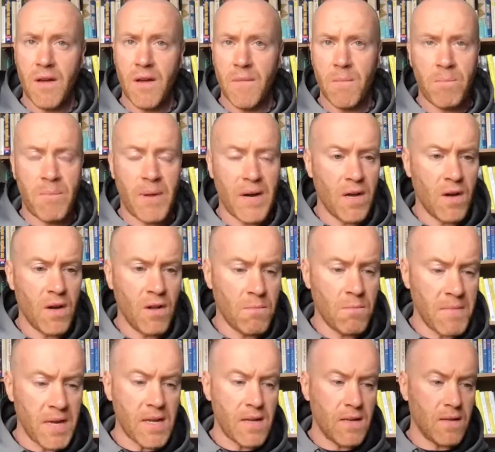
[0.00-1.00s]
By all
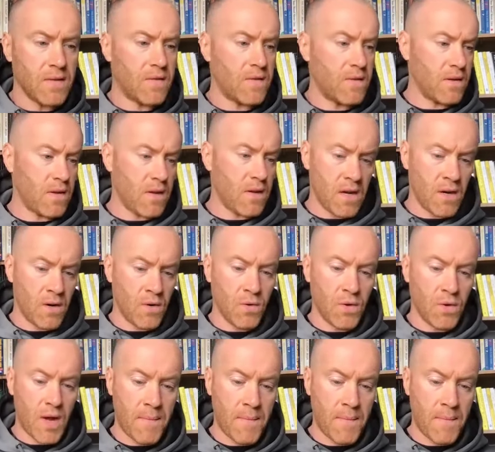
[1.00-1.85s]
means, you know,